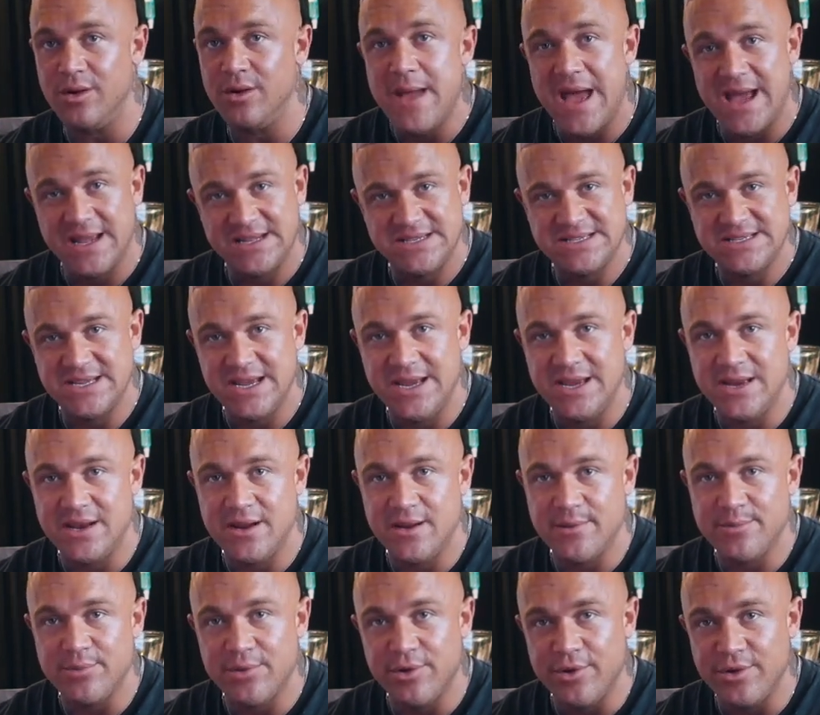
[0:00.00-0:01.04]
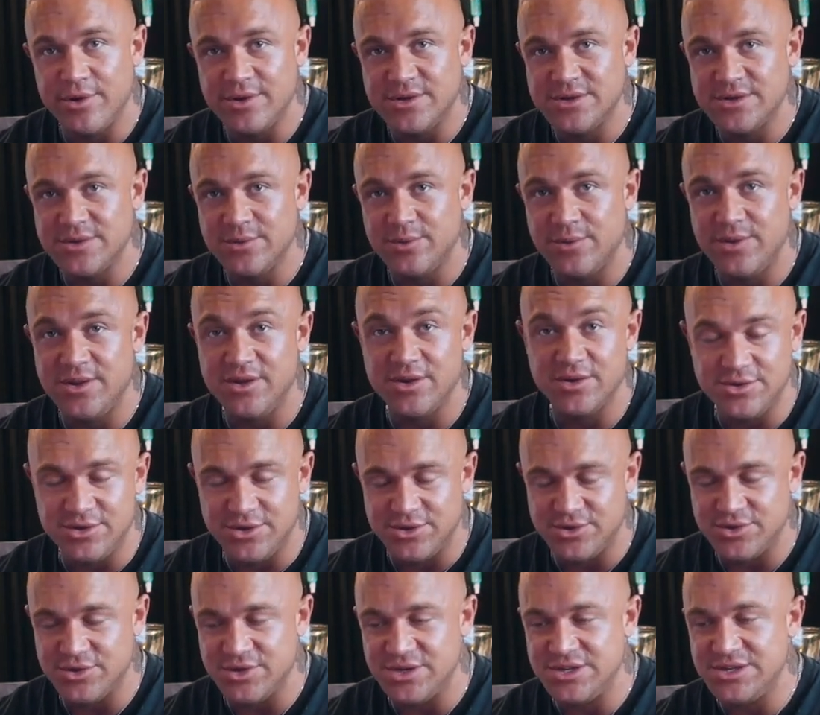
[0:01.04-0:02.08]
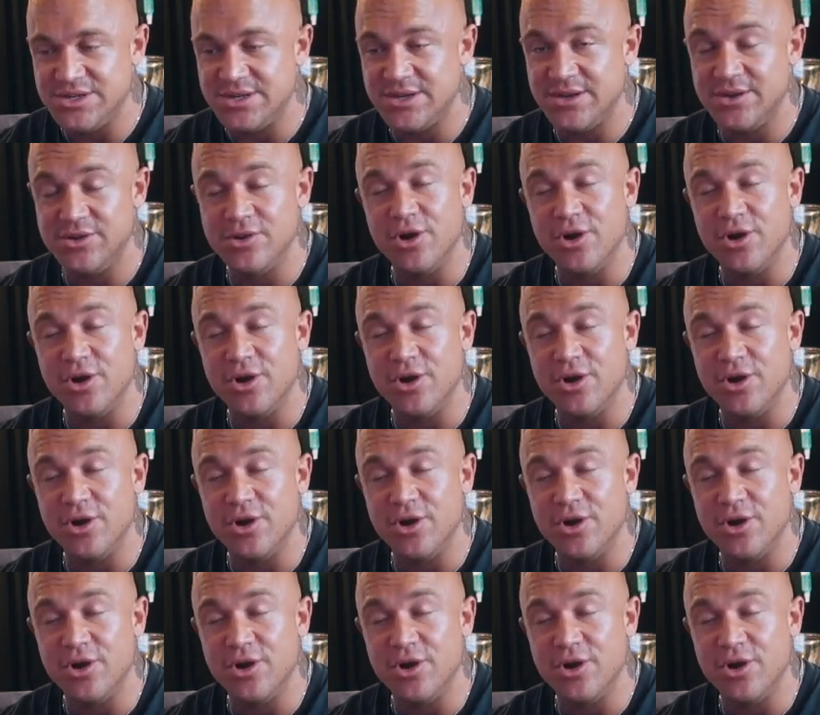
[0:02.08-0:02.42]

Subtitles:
backseat approach with your nutrition,